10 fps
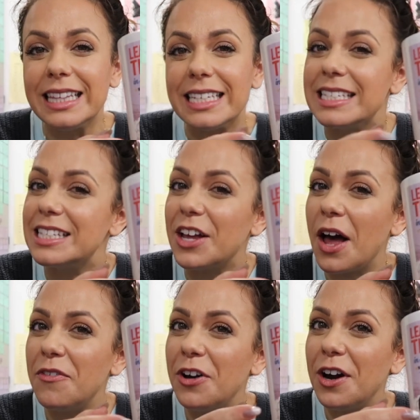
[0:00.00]
this is the
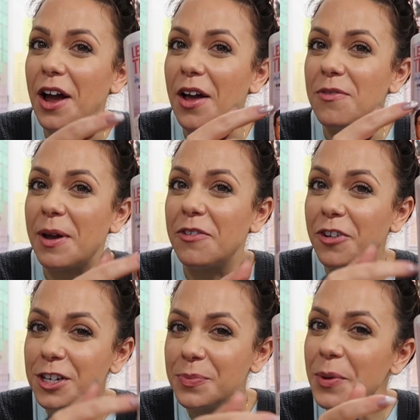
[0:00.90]
cover of my
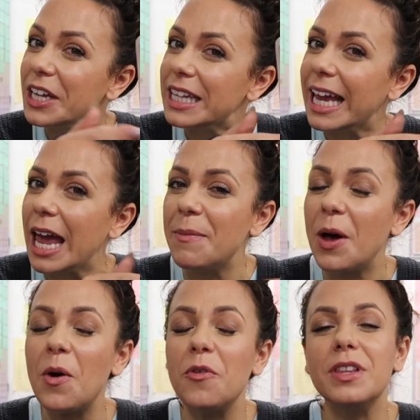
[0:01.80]
first book that came
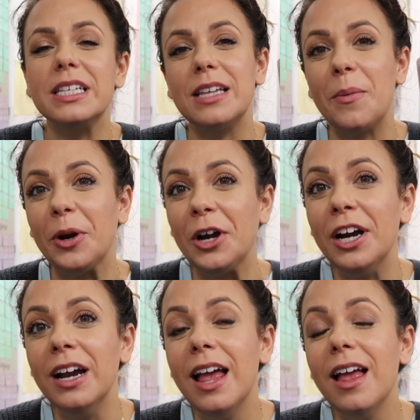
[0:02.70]
out over the
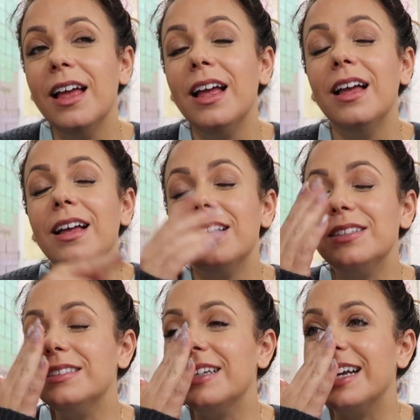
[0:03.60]
summer.
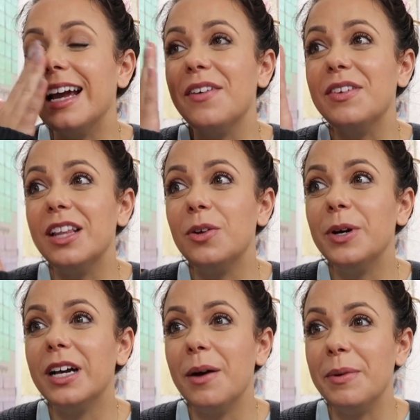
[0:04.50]
Oh, and I have another
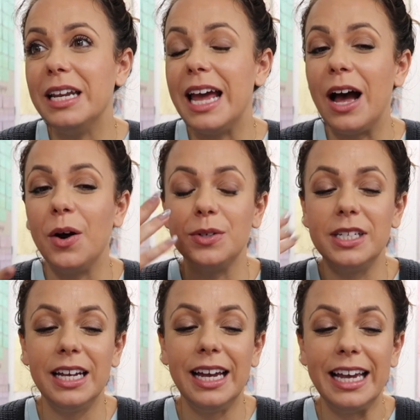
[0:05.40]
book coming
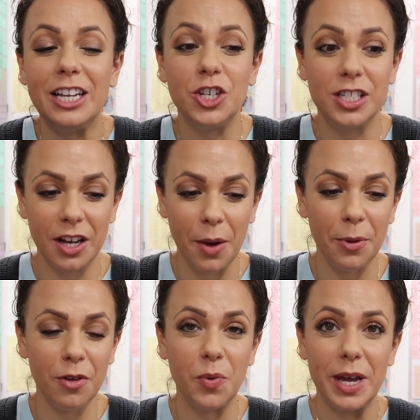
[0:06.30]
out in just a
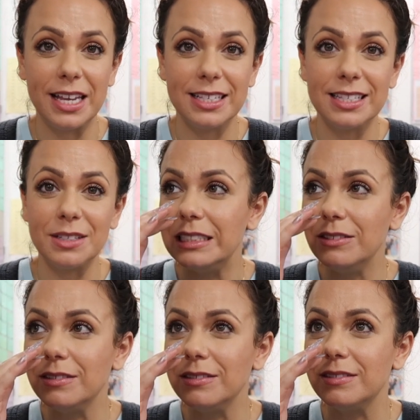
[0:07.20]
couple of weeks.
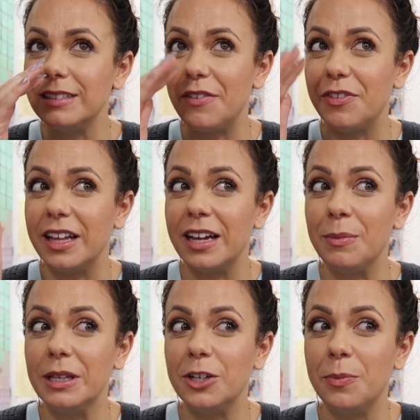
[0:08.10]
Ooh, I feel like
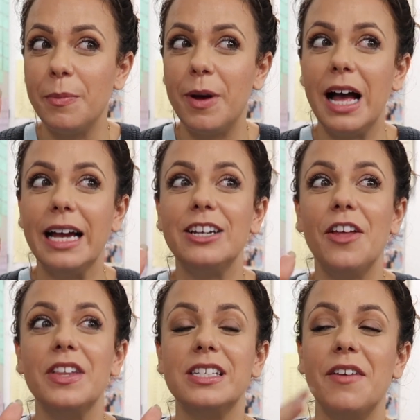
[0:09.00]
I'm a little bit behind
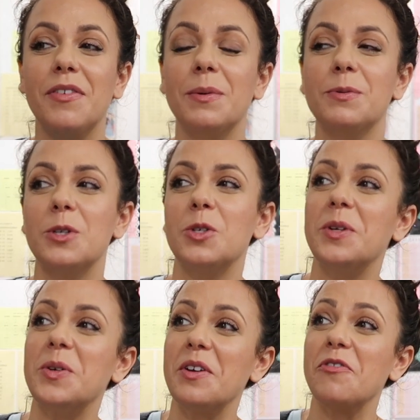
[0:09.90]
on the stuff that I'm supposed to
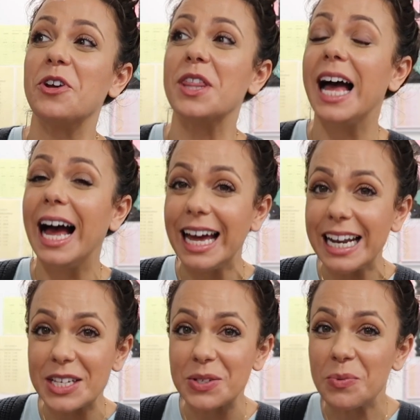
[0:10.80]
be doing for
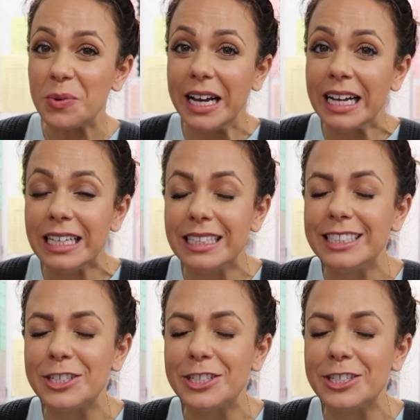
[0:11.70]
that as well.